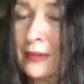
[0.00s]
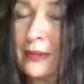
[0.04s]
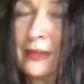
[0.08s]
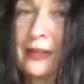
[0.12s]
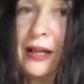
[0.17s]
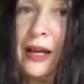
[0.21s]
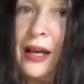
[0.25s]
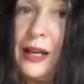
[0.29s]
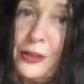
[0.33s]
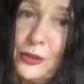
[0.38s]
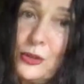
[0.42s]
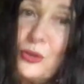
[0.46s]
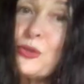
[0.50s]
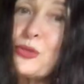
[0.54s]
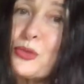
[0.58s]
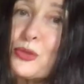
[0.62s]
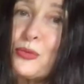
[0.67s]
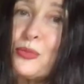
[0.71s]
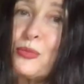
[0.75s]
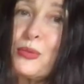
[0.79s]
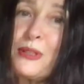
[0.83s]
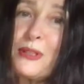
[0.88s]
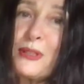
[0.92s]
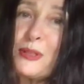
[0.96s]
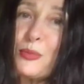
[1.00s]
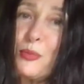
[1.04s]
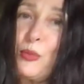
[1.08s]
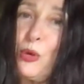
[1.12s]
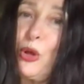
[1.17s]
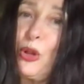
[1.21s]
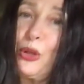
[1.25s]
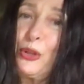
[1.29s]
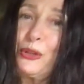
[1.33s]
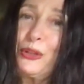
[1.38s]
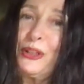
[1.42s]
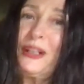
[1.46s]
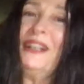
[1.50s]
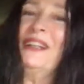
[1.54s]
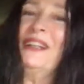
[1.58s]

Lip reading: I used to be smaller.